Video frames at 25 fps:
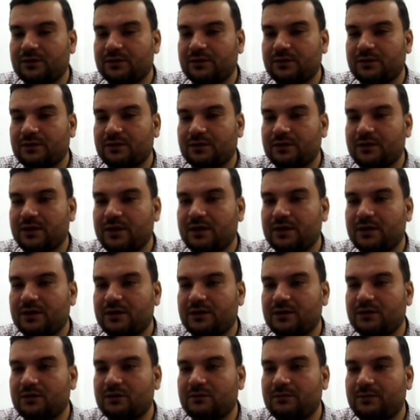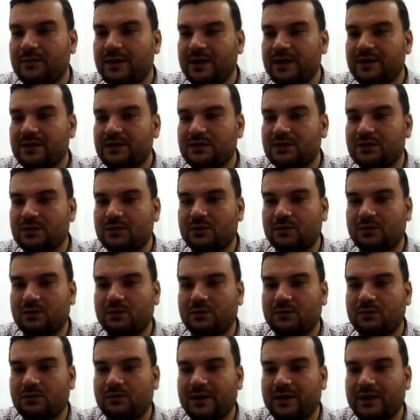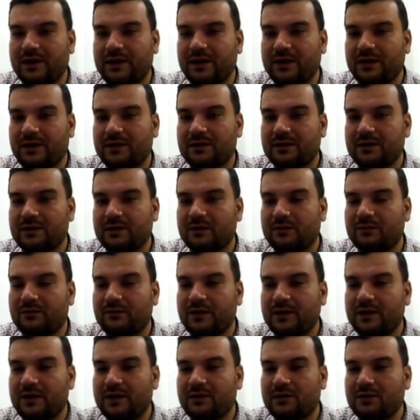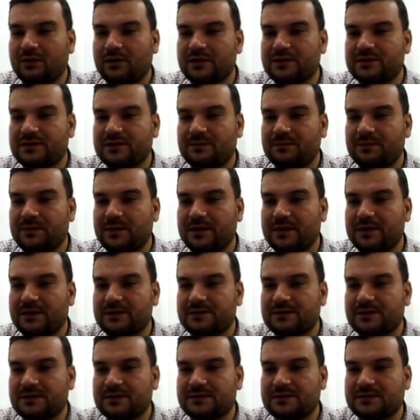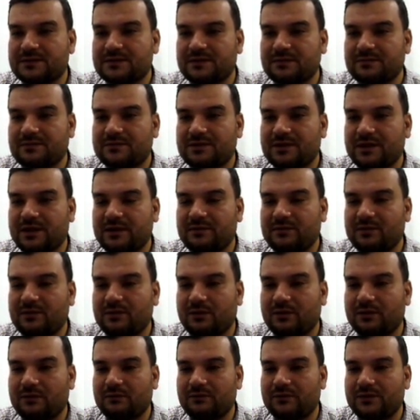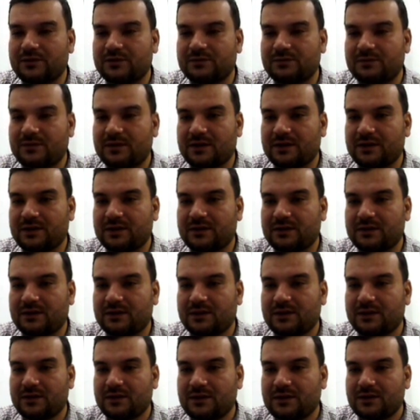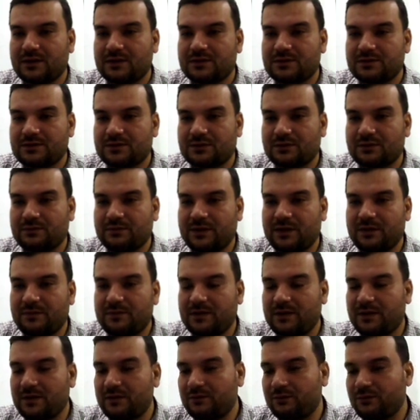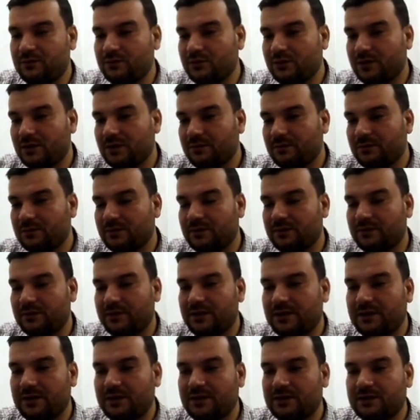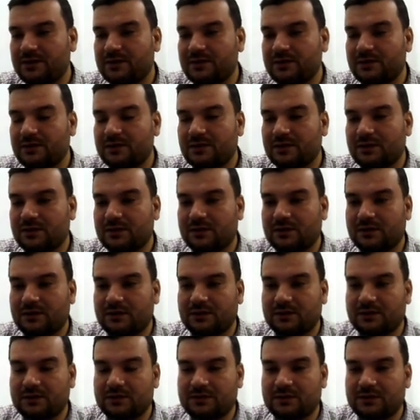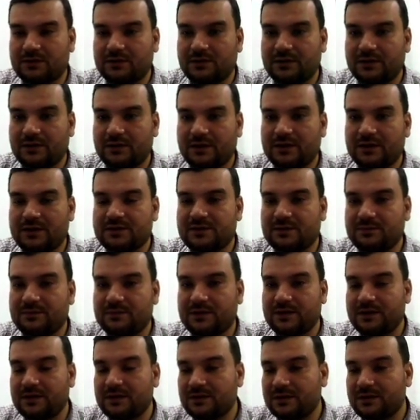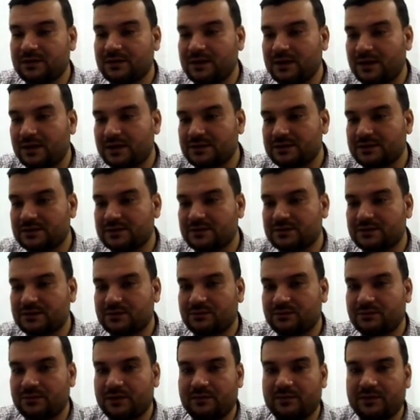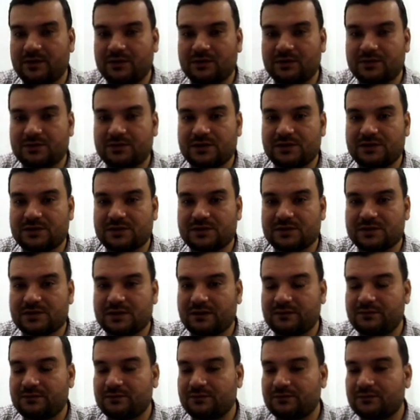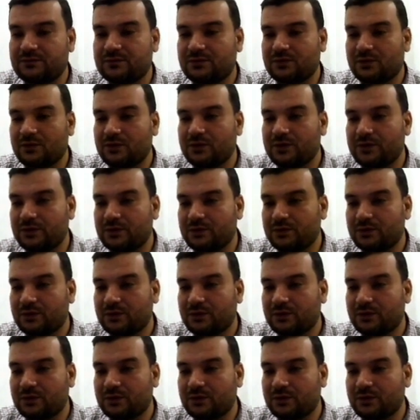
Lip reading: then you might know why a very noisy place is sometimes called fish market. So maybe if you are creating an indiscipline in the class, so maybe your teachers have told you,